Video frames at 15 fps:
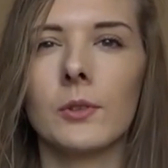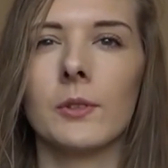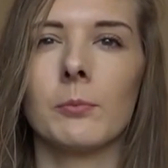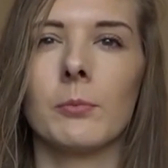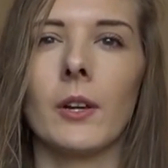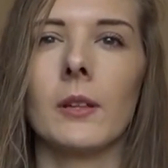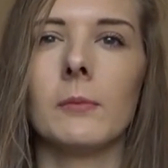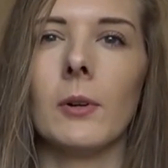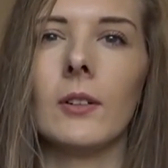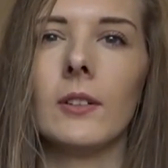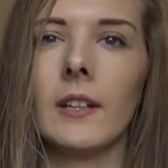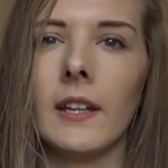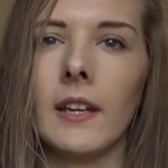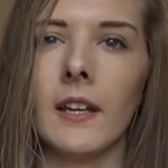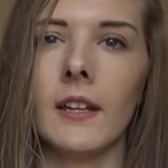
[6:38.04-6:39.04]
spray
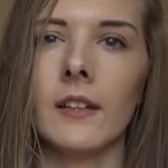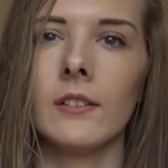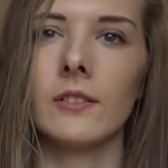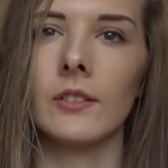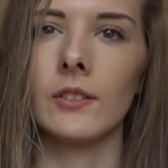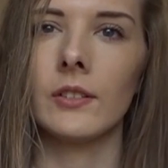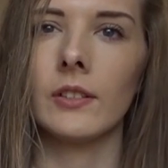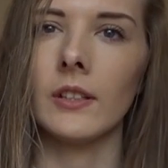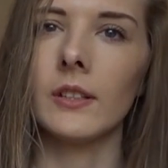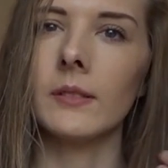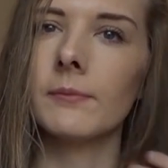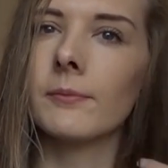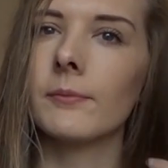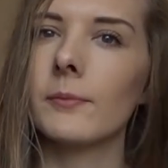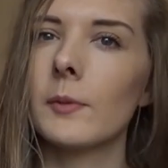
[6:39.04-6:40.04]
bottle here just to
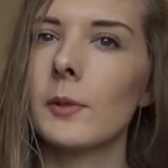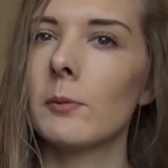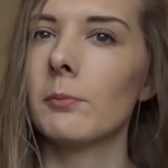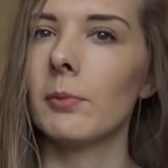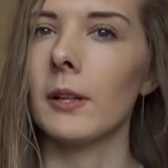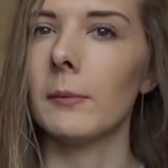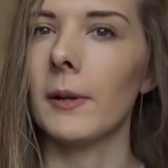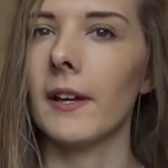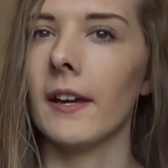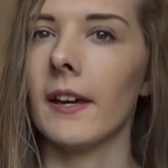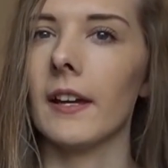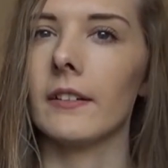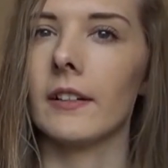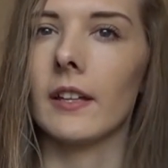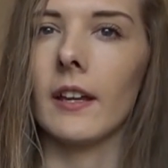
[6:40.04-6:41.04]
spray my
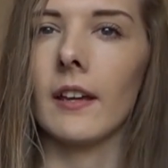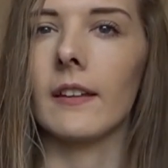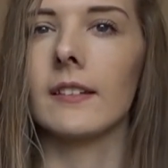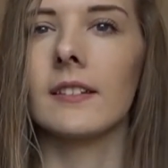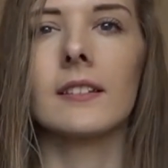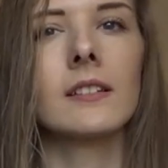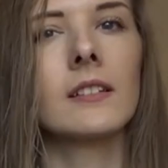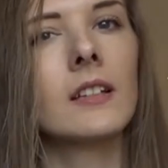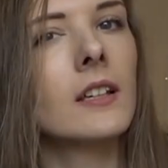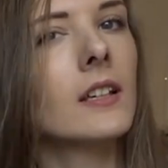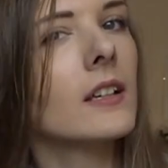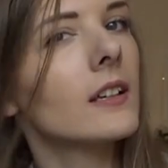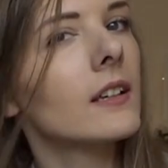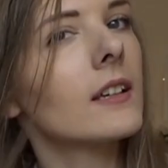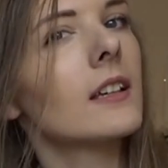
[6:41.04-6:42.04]
hair in case
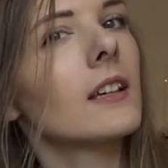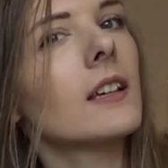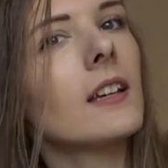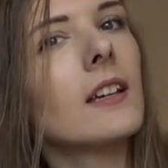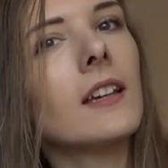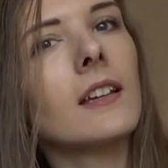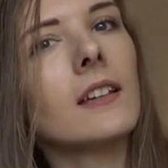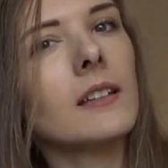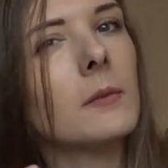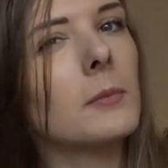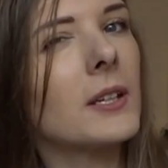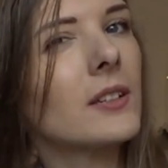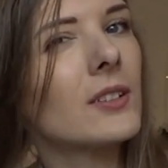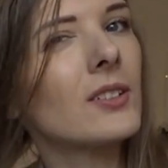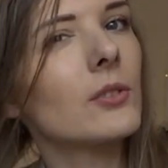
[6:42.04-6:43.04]
it is a
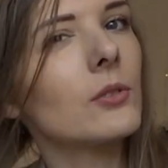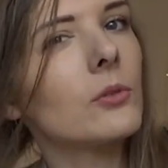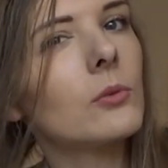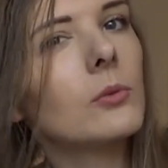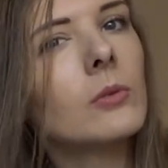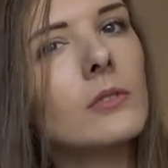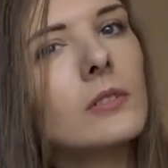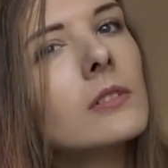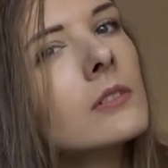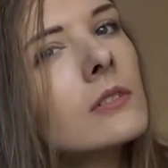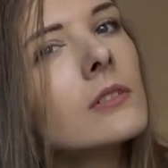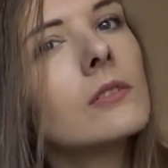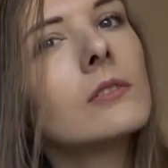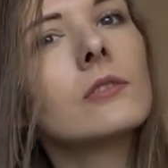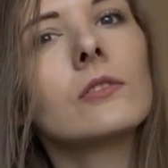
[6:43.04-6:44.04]
bit too
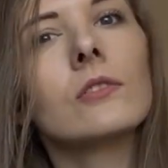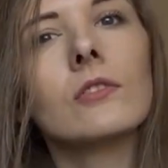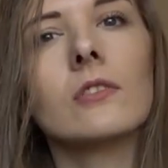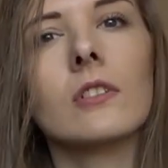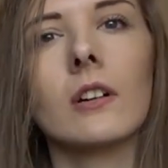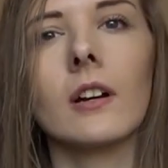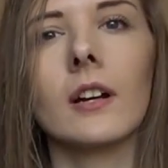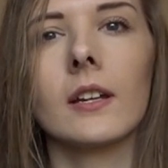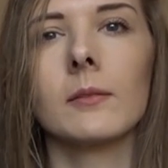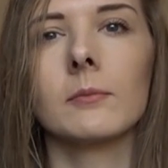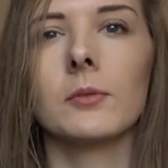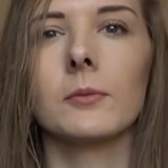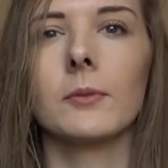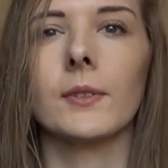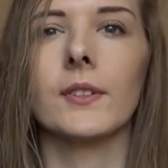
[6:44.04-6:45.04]
dry,
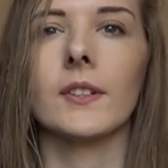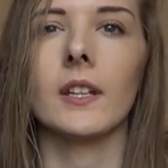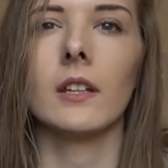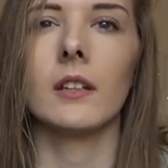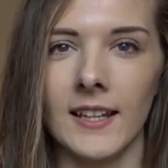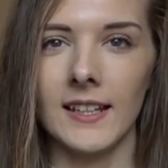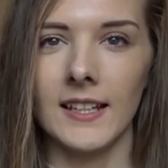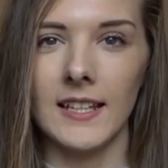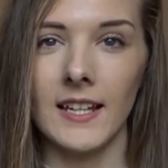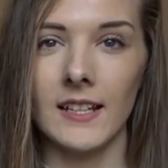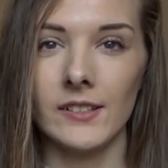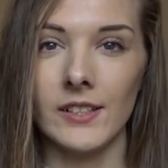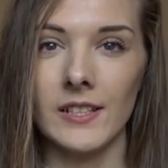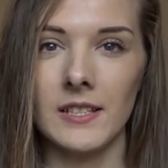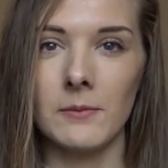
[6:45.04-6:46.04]
but we'll see. Yeah,
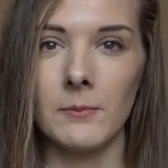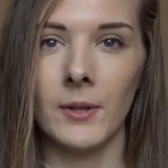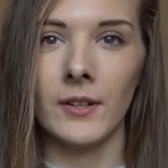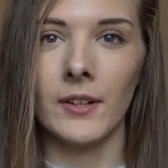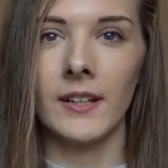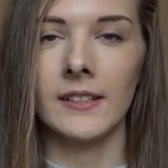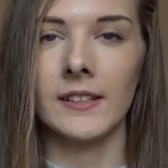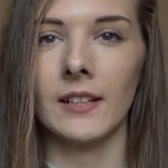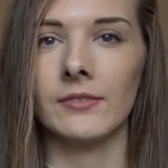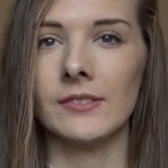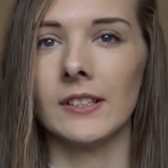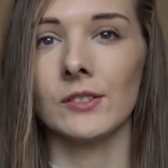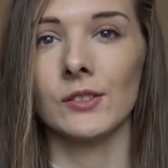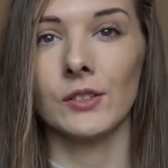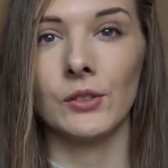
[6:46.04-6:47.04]
looking in the mirror it
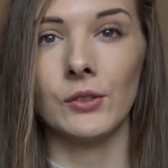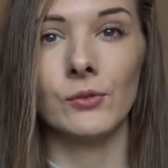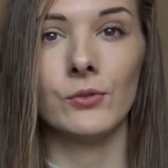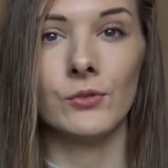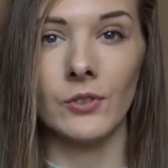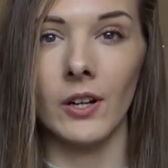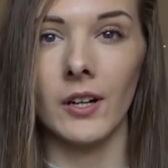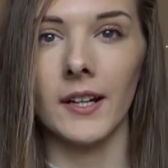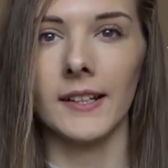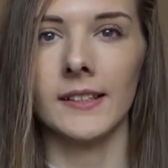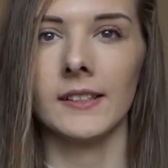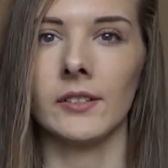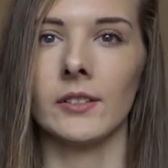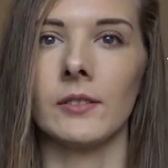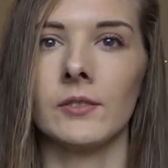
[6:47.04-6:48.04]
definitely looked too dry,
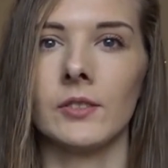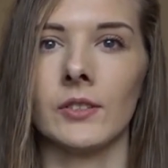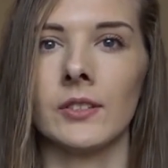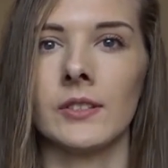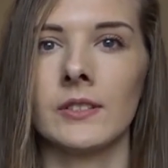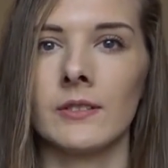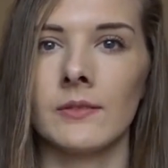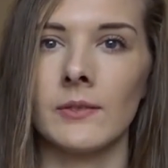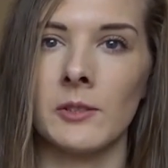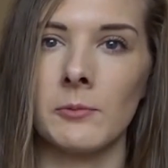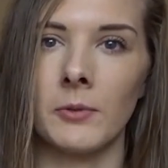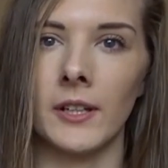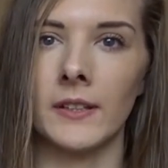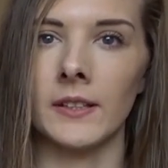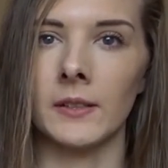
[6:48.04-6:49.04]
so I've just
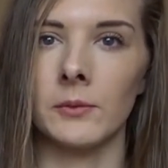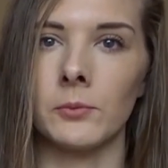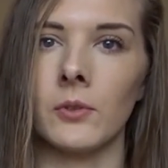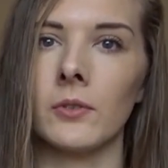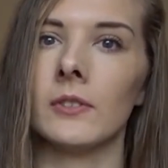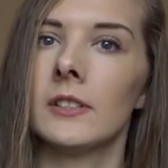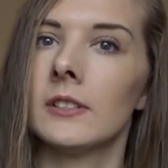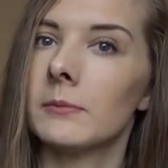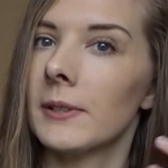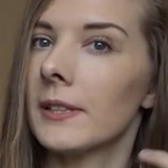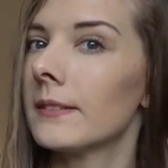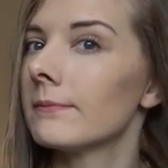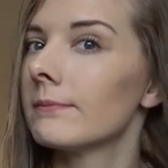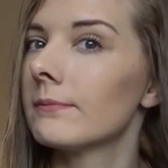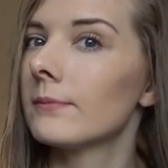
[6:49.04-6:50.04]
sprayed this water a little
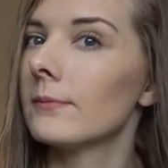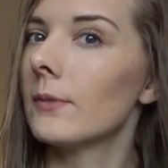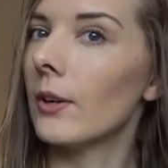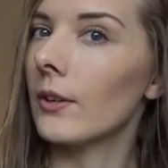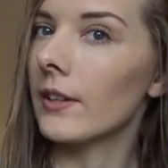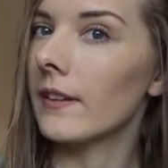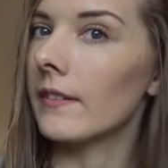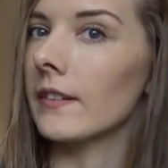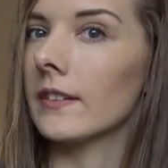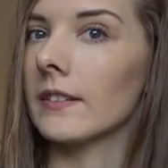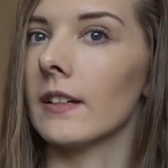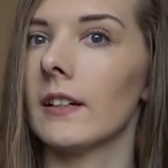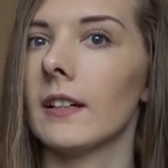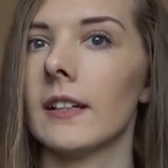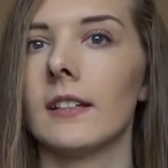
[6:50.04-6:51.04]
bit on either
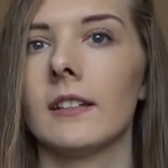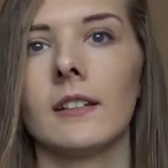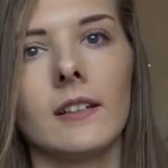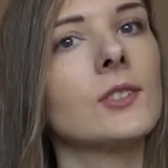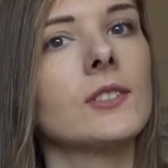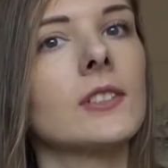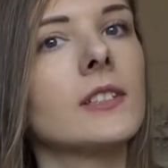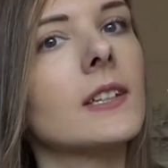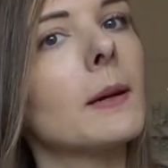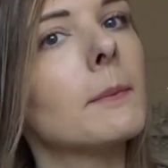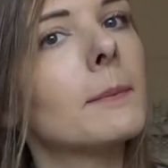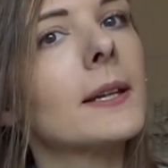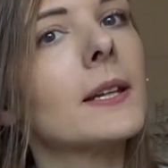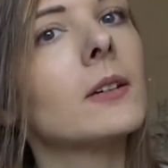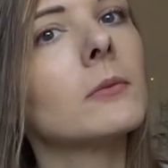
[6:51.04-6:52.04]
side just to
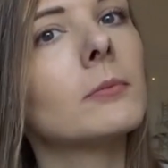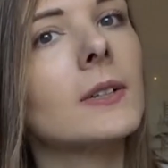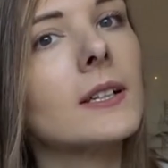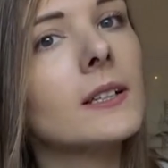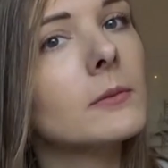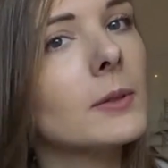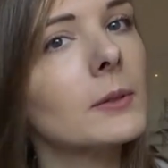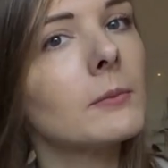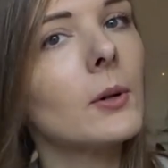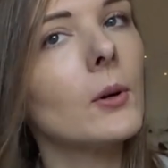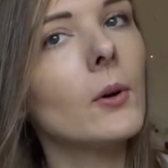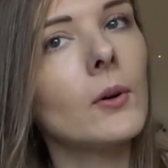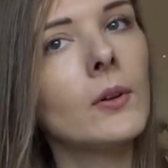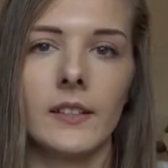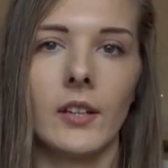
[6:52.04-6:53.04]
dampen it up a little bit
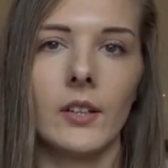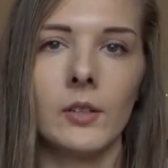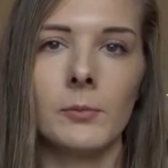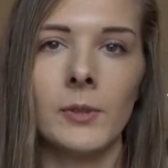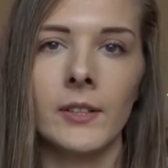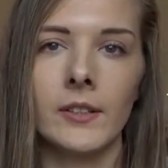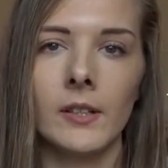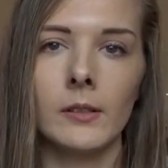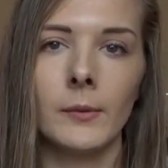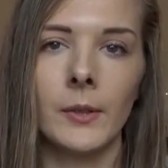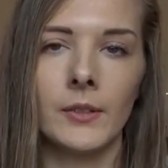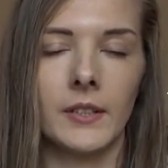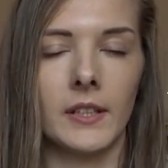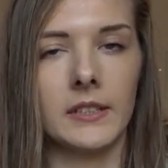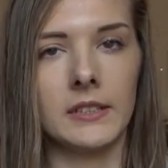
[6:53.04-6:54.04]
more. So because I'm the
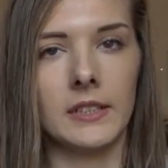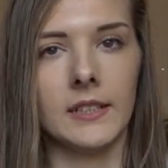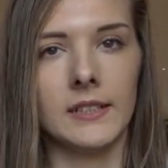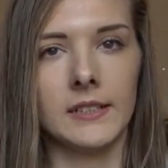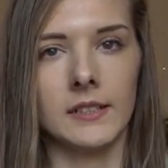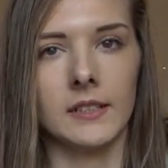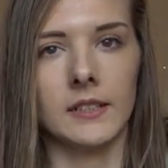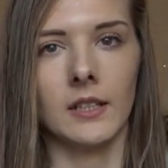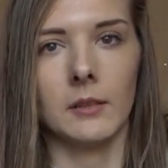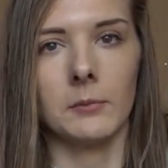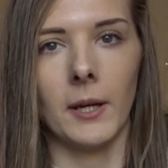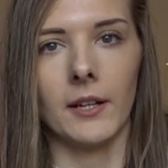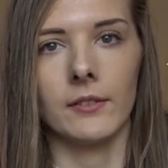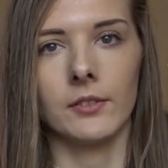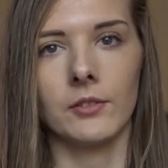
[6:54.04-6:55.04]
most excited
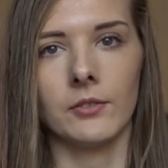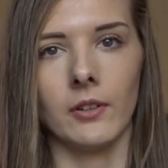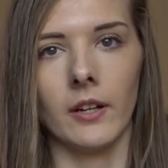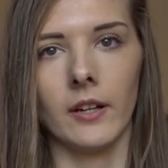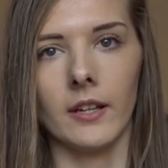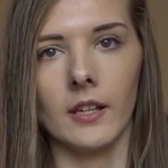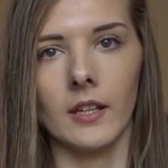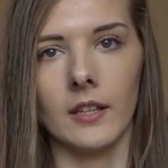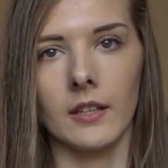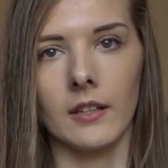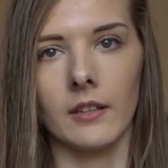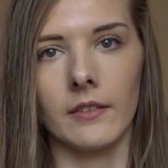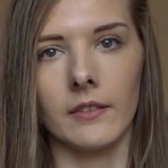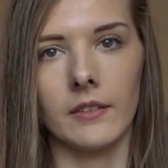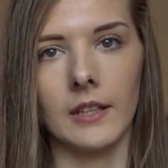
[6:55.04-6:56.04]
about
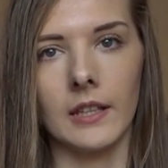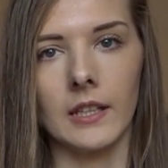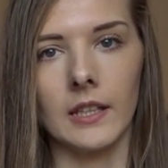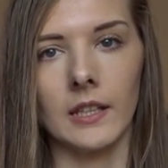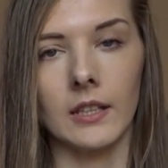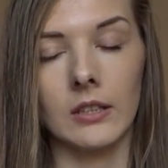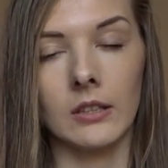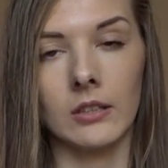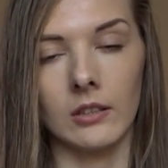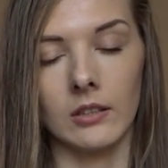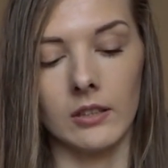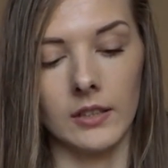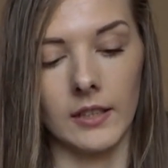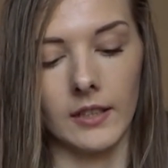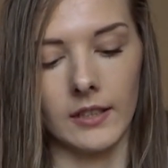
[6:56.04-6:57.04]
trying the
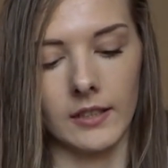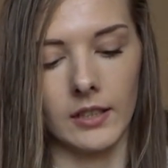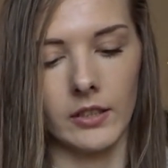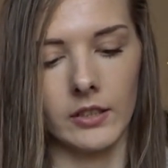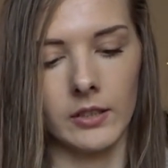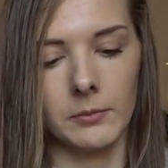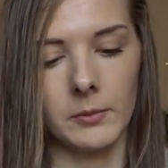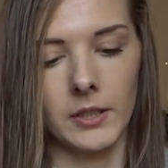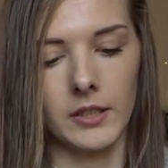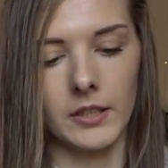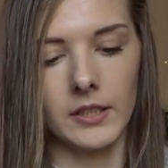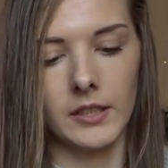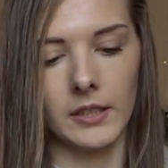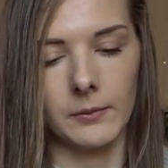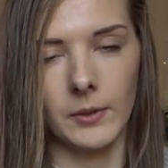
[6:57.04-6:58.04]
curling
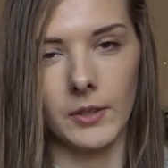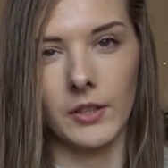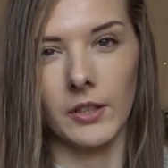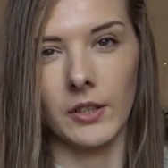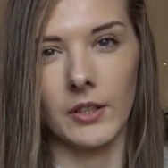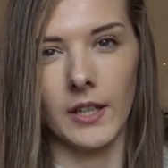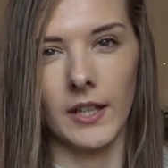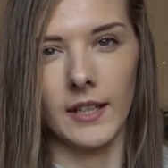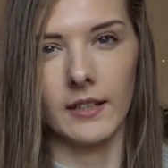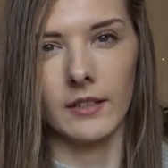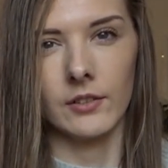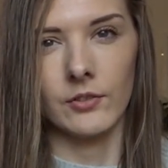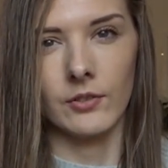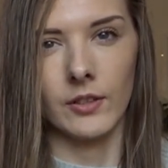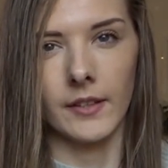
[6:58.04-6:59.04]
attachment, I'm going to go ahead
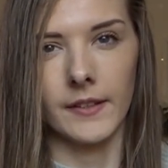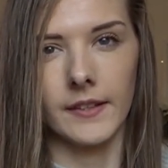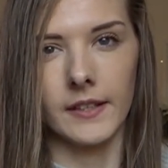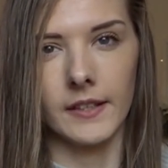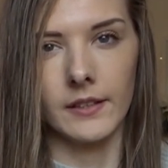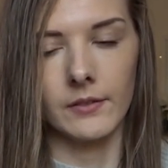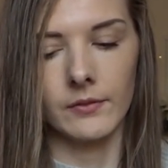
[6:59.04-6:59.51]
and try these